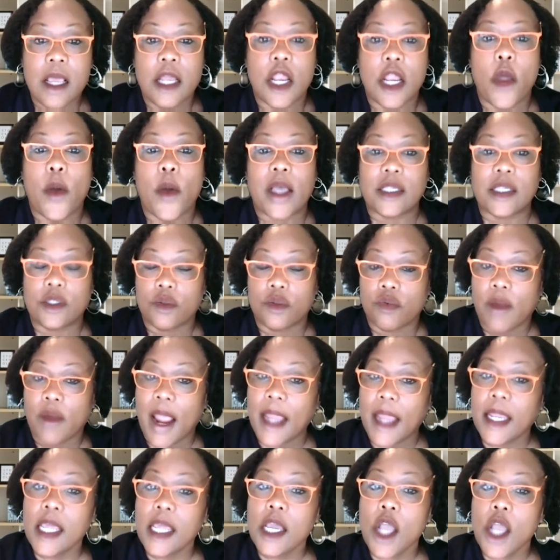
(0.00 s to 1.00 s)
Now, as a
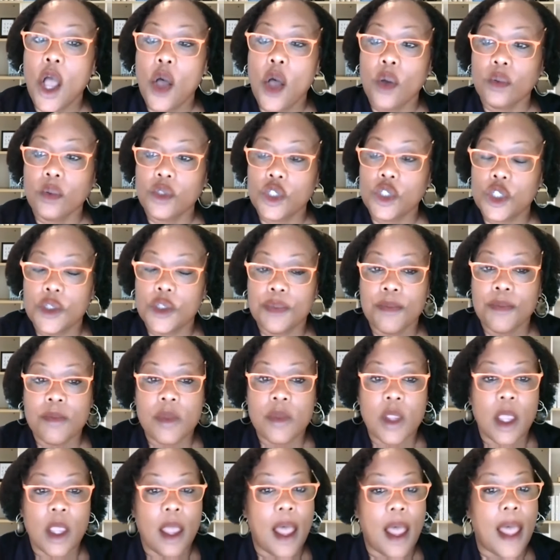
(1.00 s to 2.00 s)
writing coach,
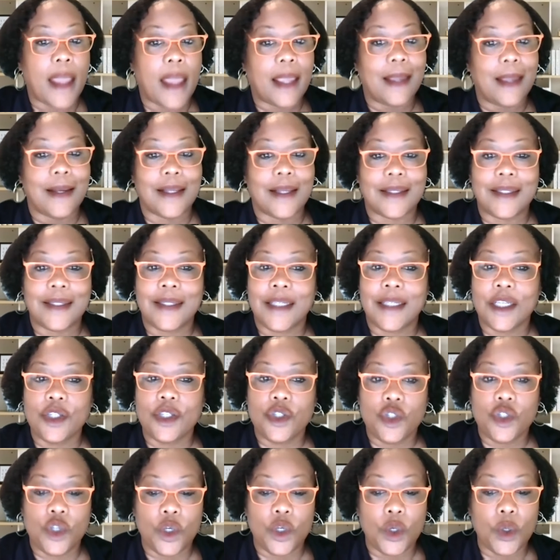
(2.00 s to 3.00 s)
I can
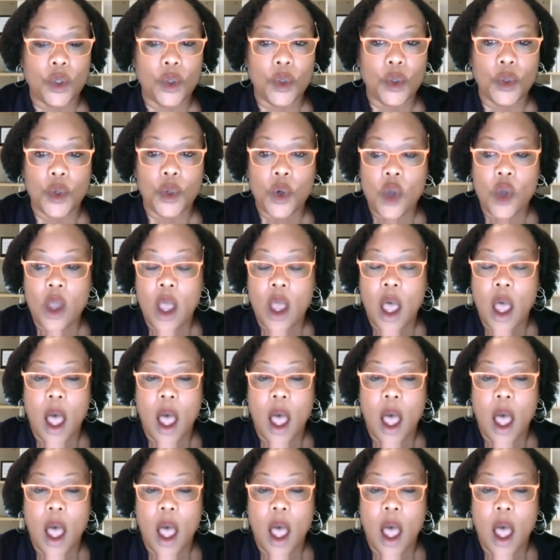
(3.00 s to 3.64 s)
assist you